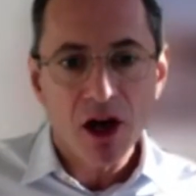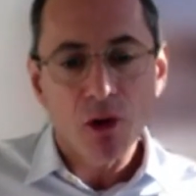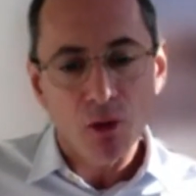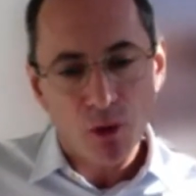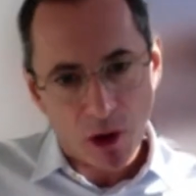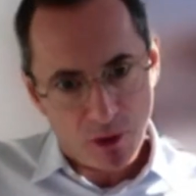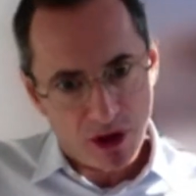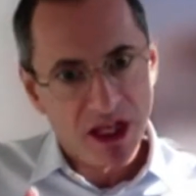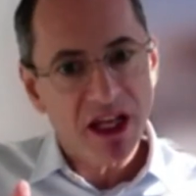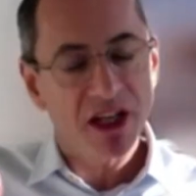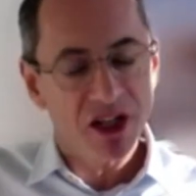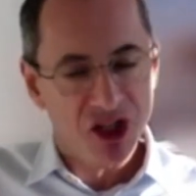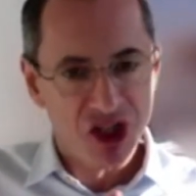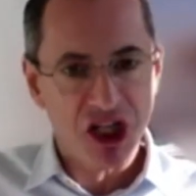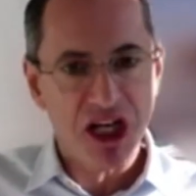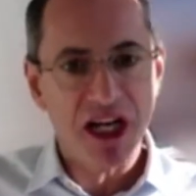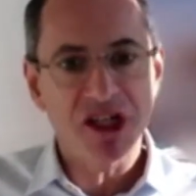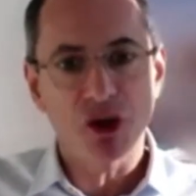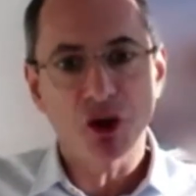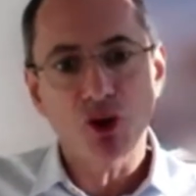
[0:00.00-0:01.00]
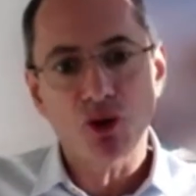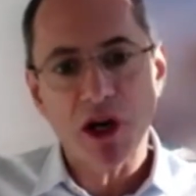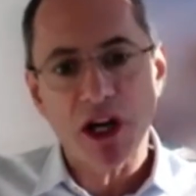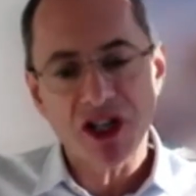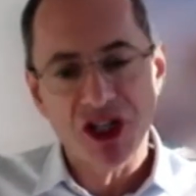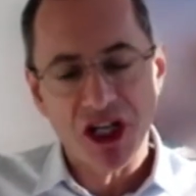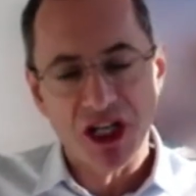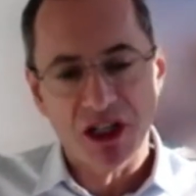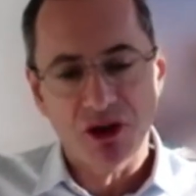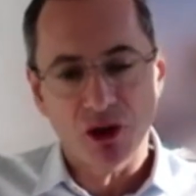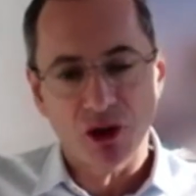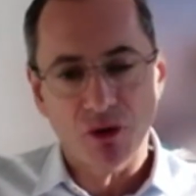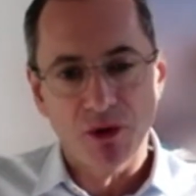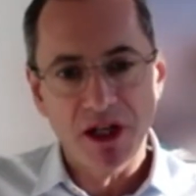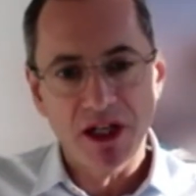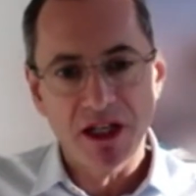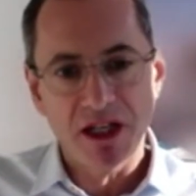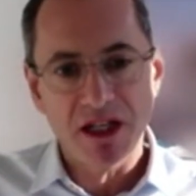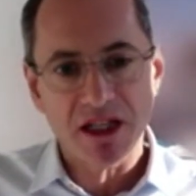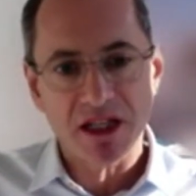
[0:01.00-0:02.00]
where we can change the
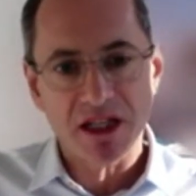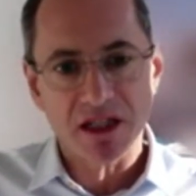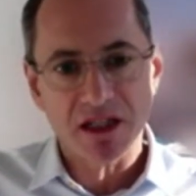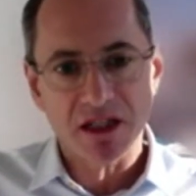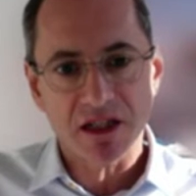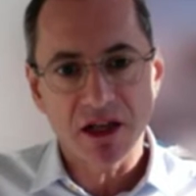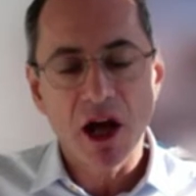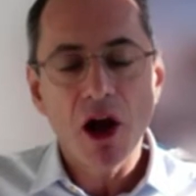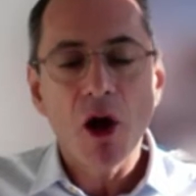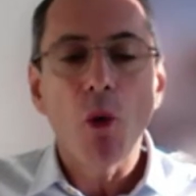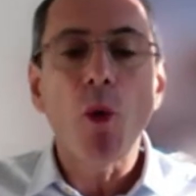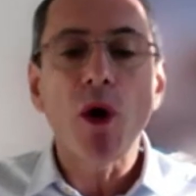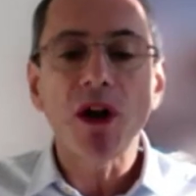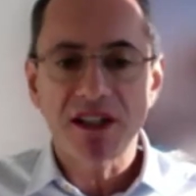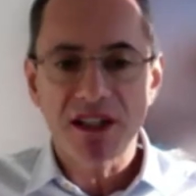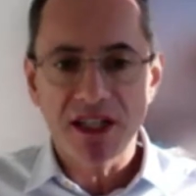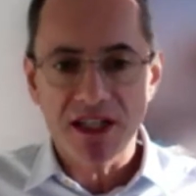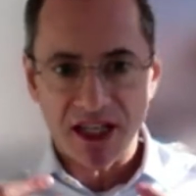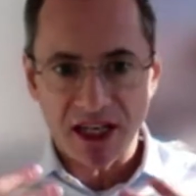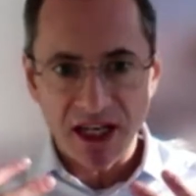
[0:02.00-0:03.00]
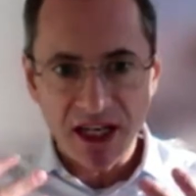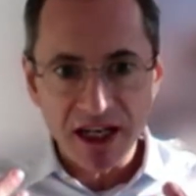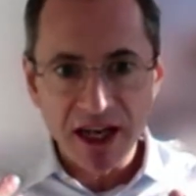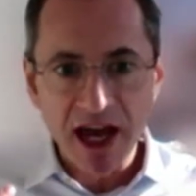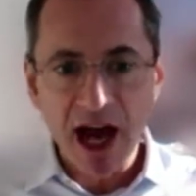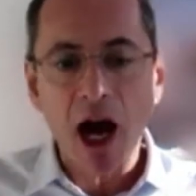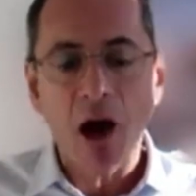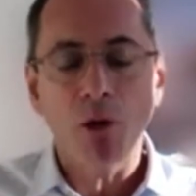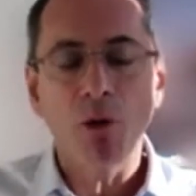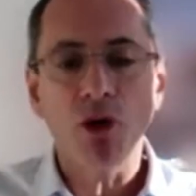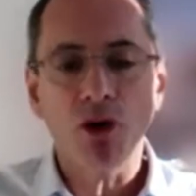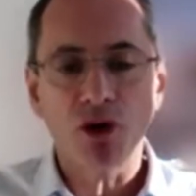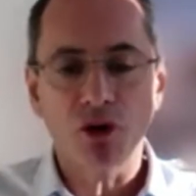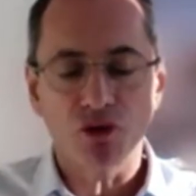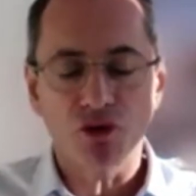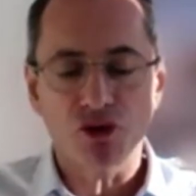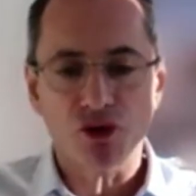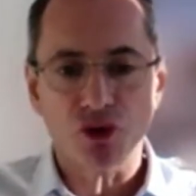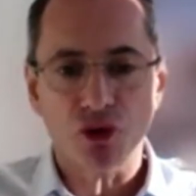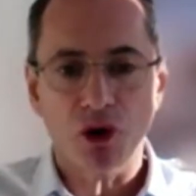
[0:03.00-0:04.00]
trajectories, what is in our
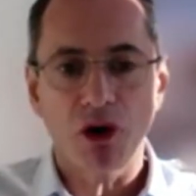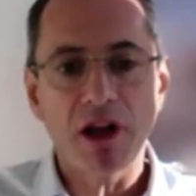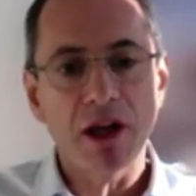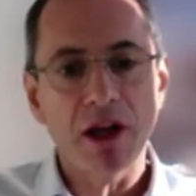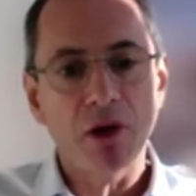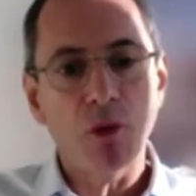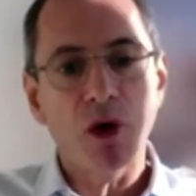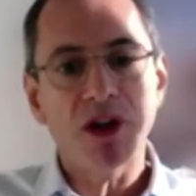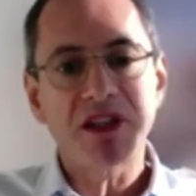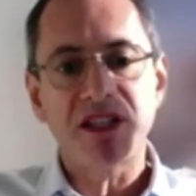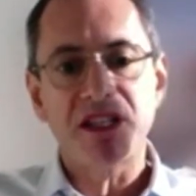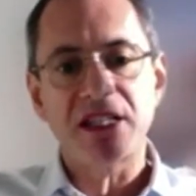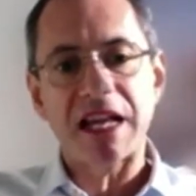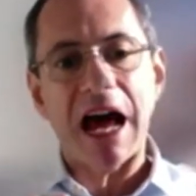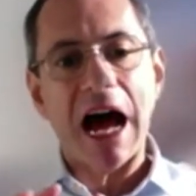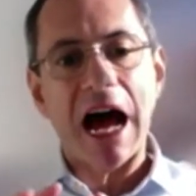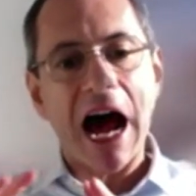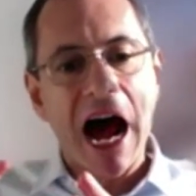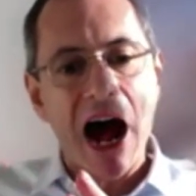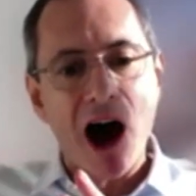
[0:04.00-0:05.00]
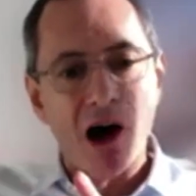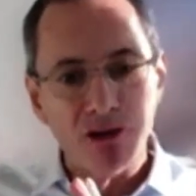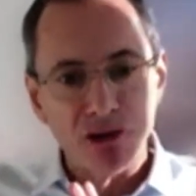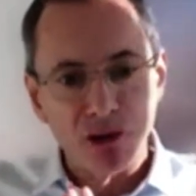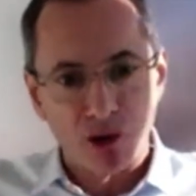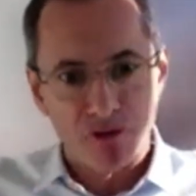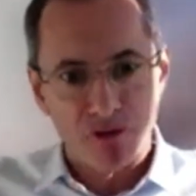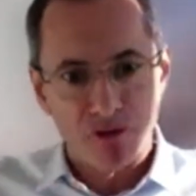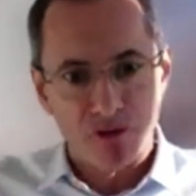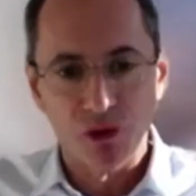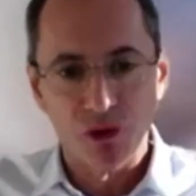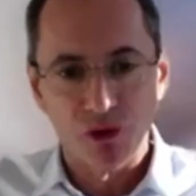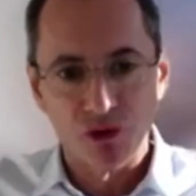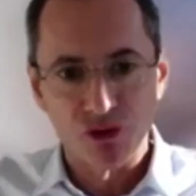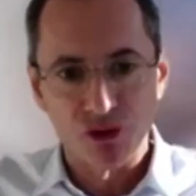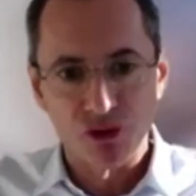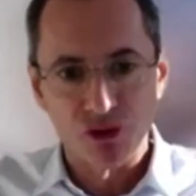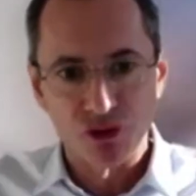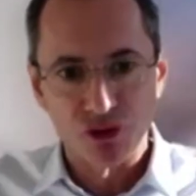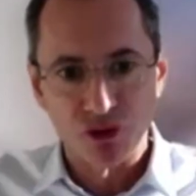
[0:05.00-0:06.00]
control and what is out of our
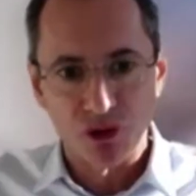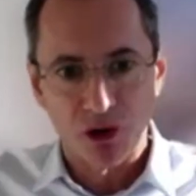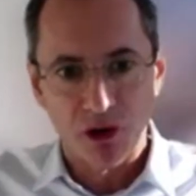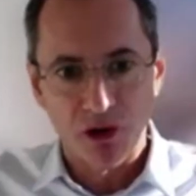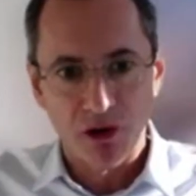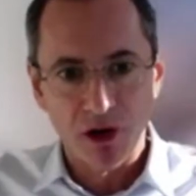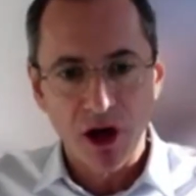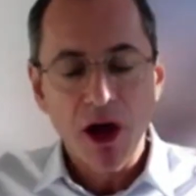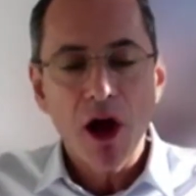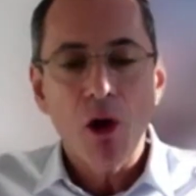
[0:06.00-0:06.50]
control.